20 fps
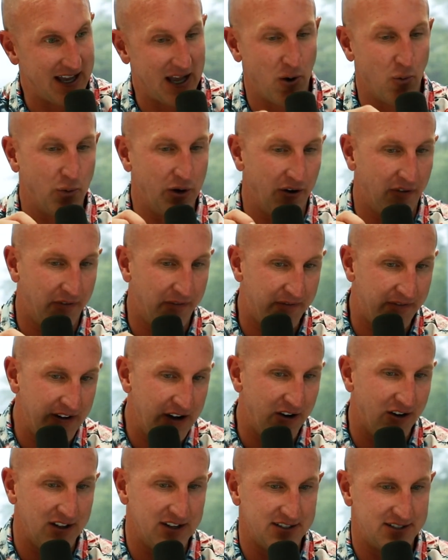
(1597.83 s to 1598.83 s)
And we are
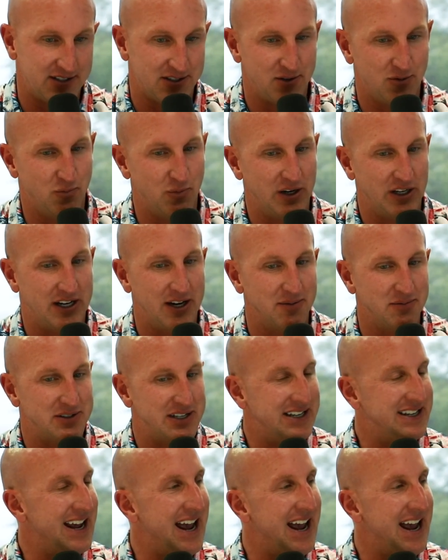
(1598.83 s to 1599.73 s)
fearless when it comes to